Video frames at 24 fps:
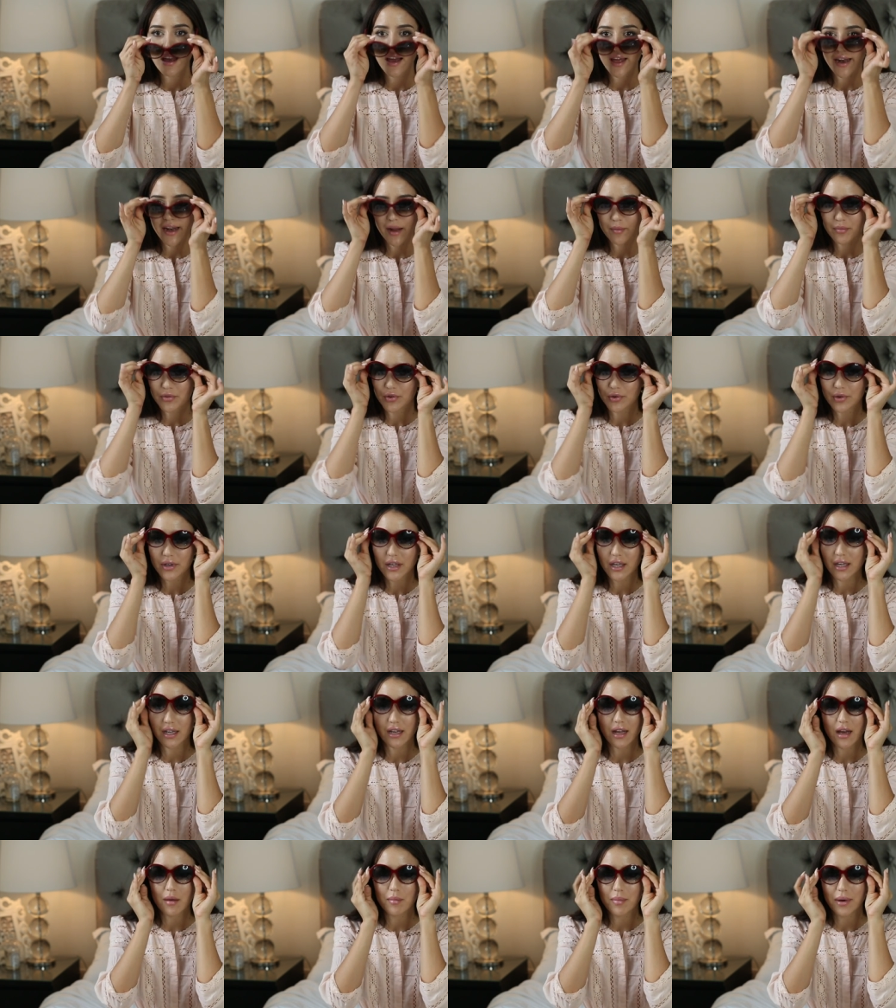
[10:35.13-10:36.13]
and I'm
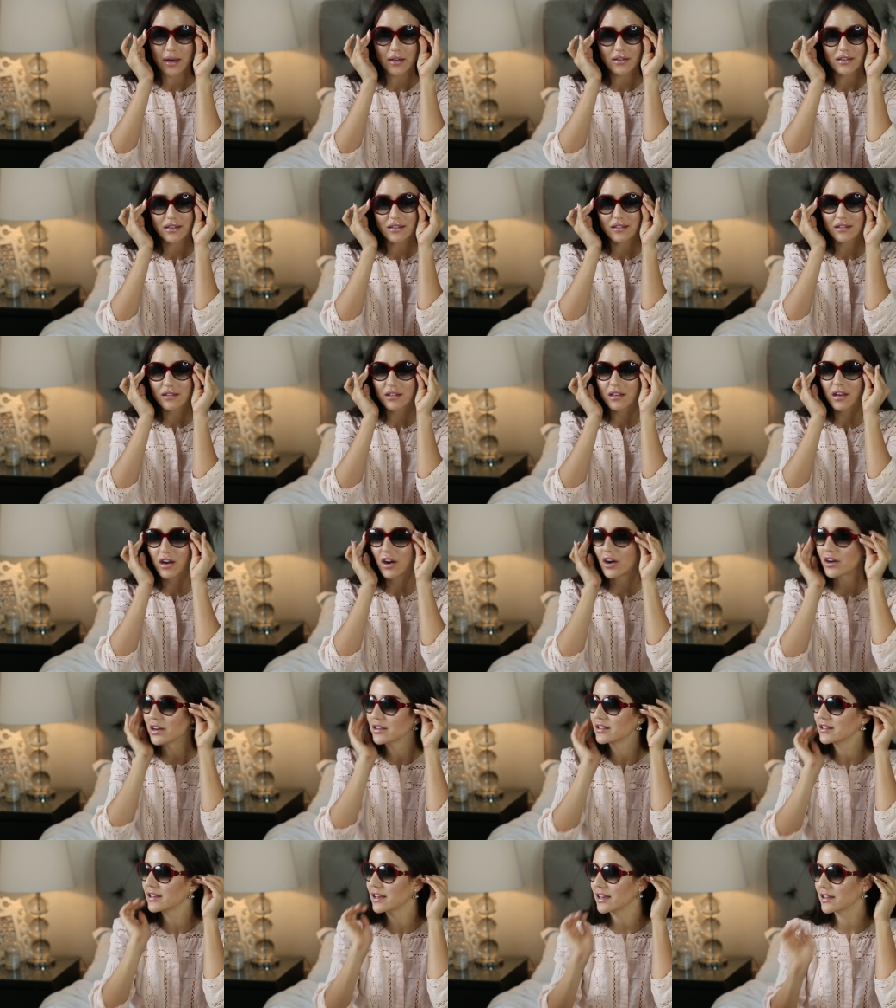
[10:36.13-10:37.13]
talking about these
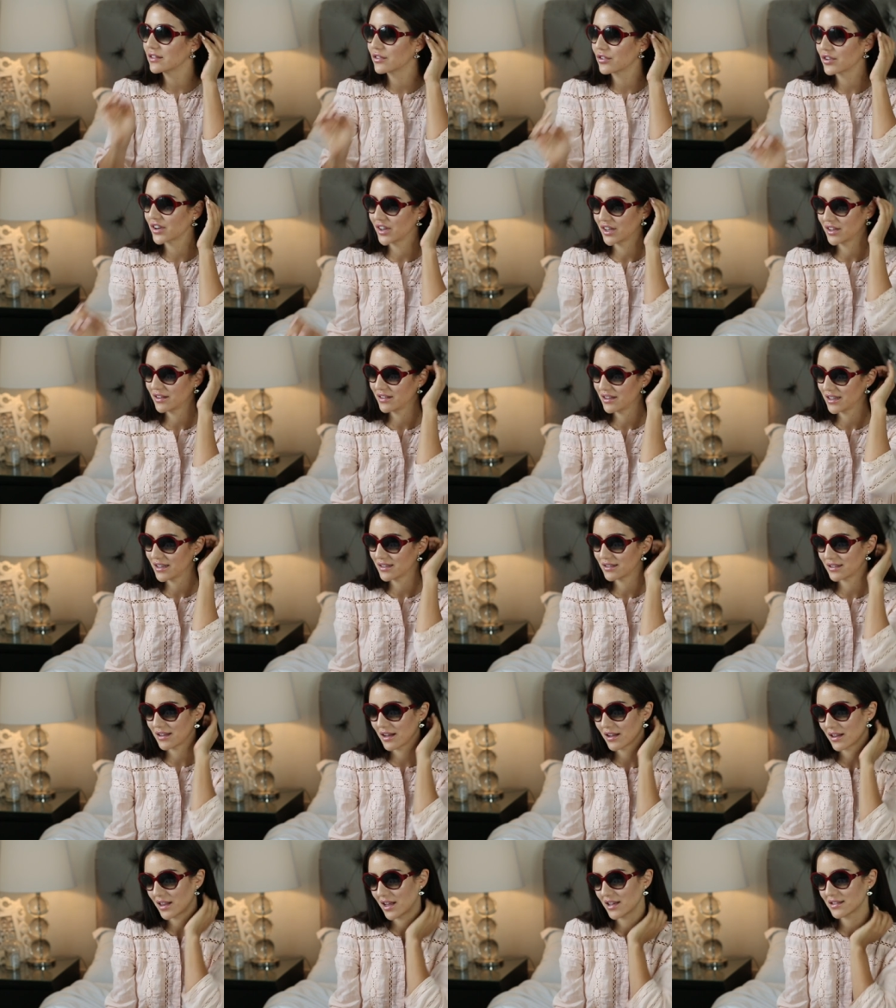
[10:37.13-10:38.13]
Cartier Trinity
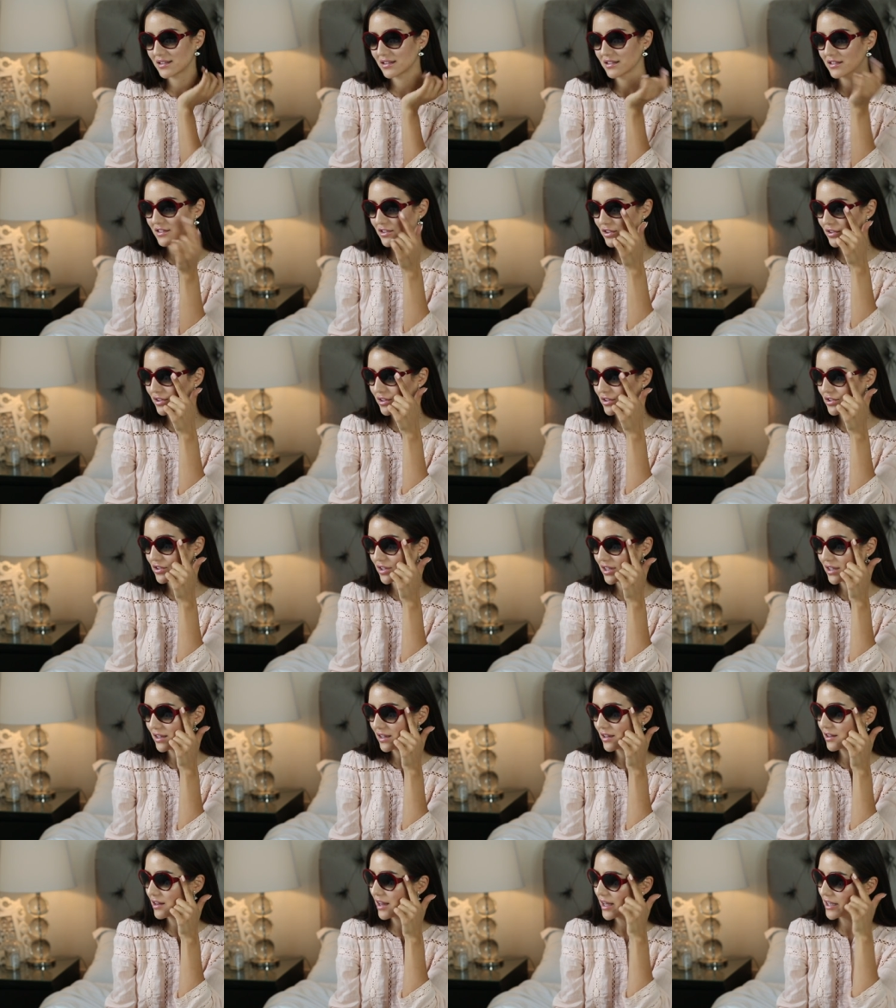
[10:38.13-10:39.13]
sunglasses. So the
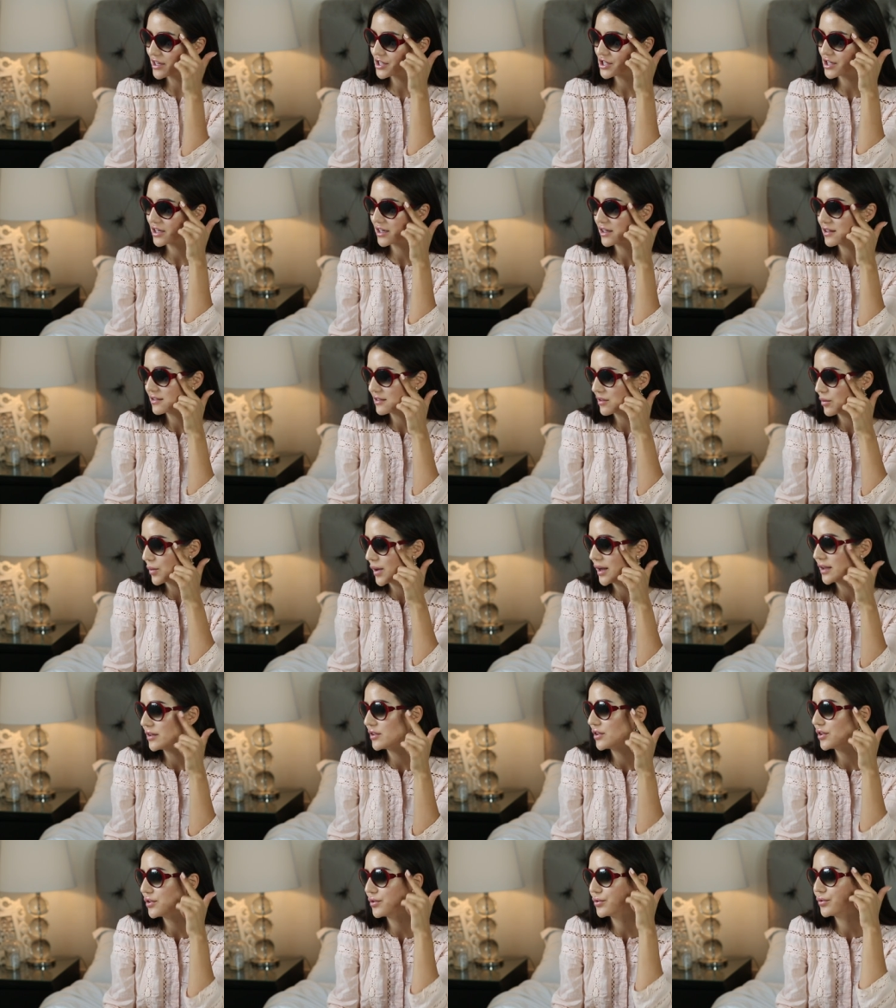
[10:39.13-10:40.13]
Trinity collection is the
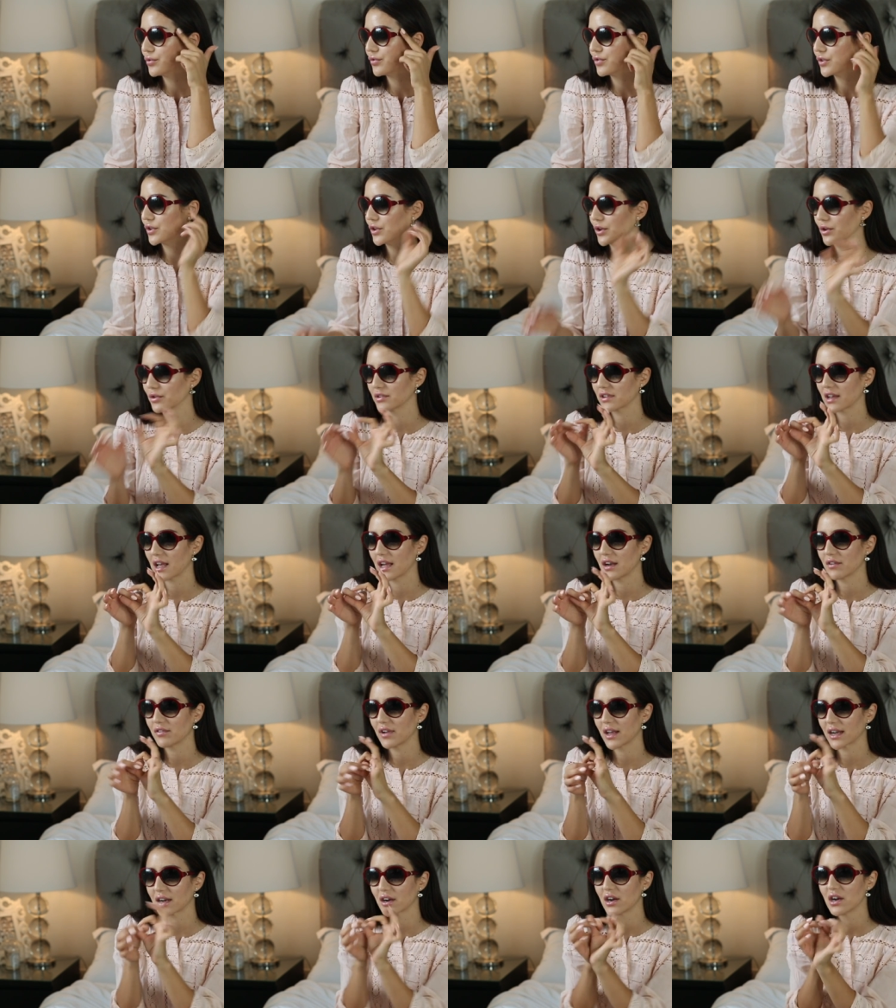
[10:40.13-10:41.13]
one known for those kind
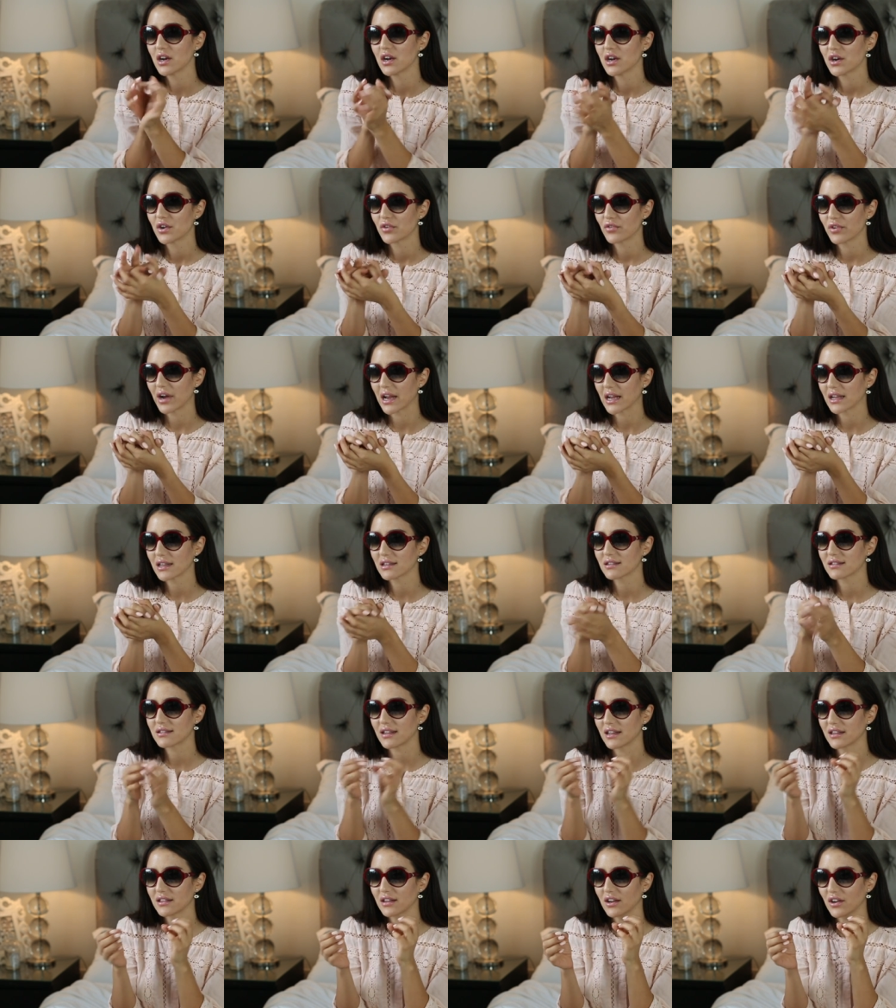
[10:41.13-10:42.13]
of like
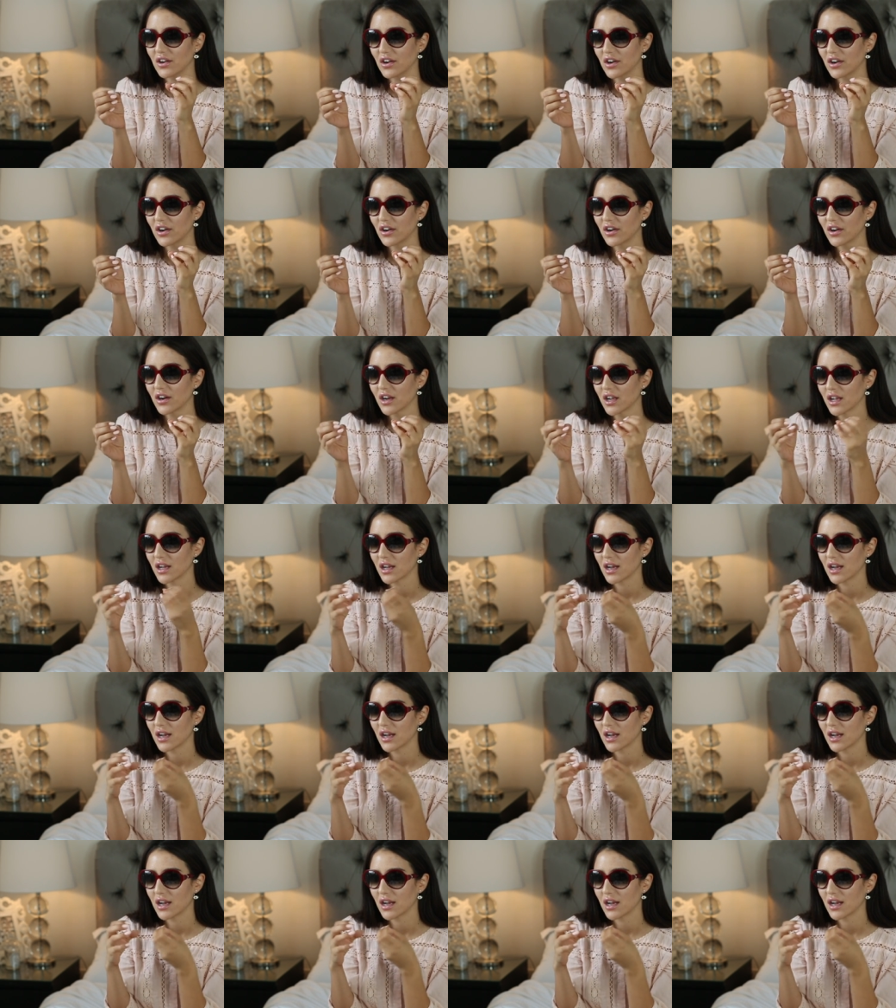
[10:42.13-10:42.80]
rings that are